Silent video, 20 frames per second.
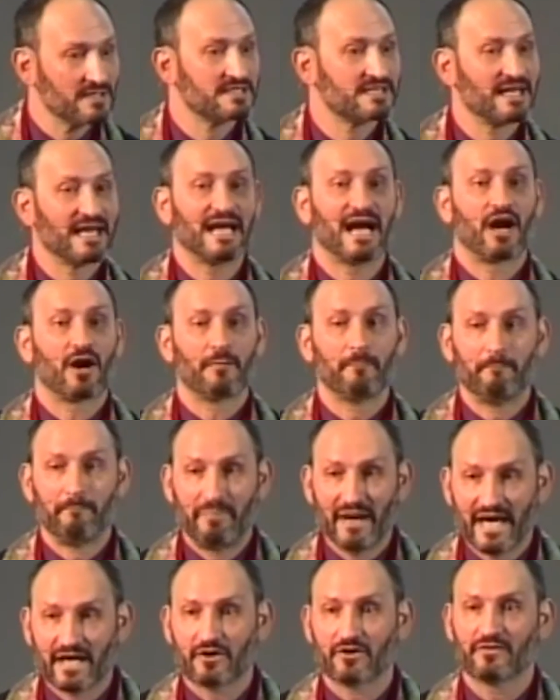they are
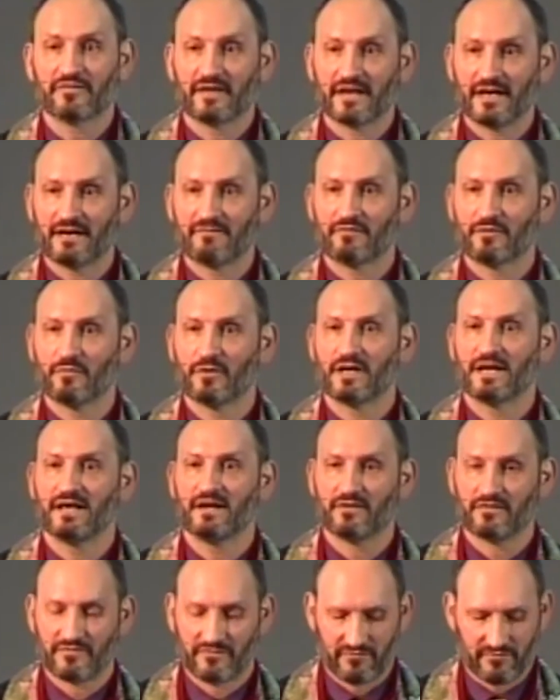better than everyone
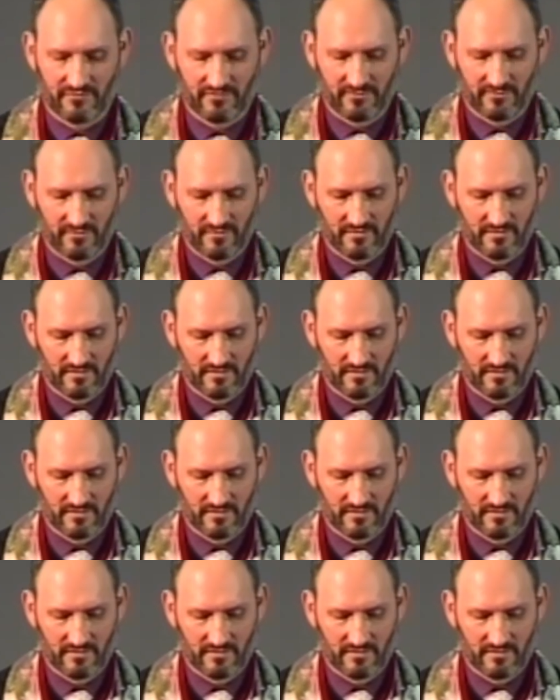else.